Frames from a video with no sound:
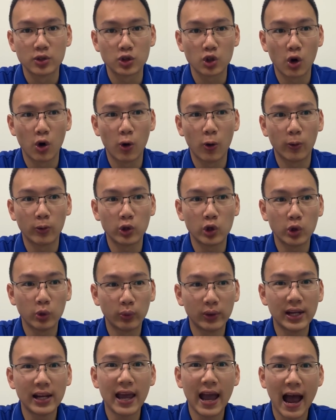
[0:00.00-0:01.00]
So
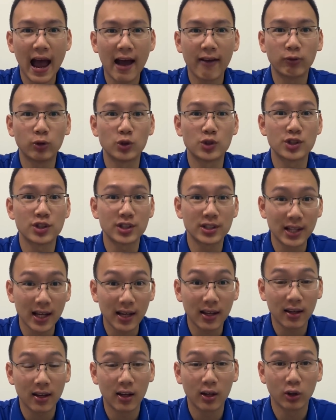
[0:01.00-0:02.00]
you really have to
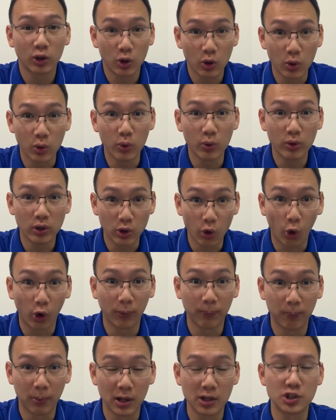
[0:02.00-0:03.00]
stick to
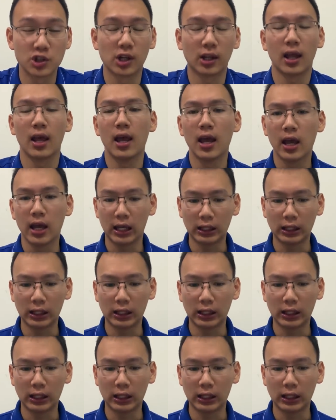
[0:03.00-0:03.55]
your budget.